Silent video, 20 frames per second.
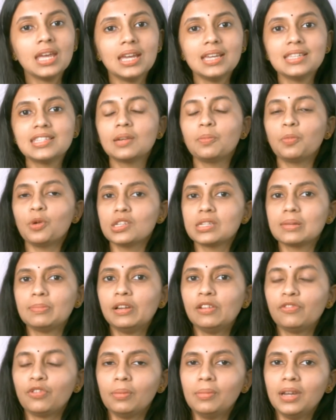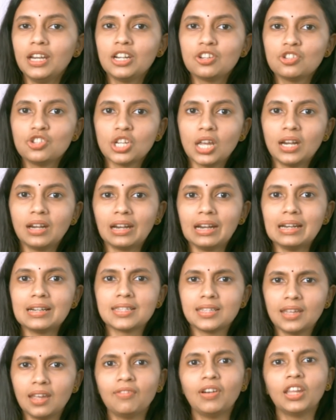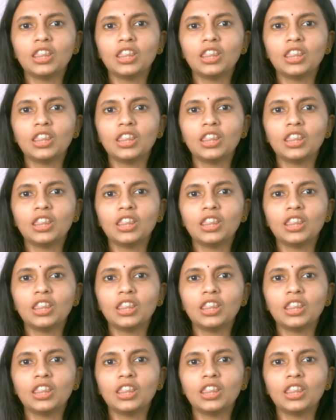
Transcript: is it possible for me to generate say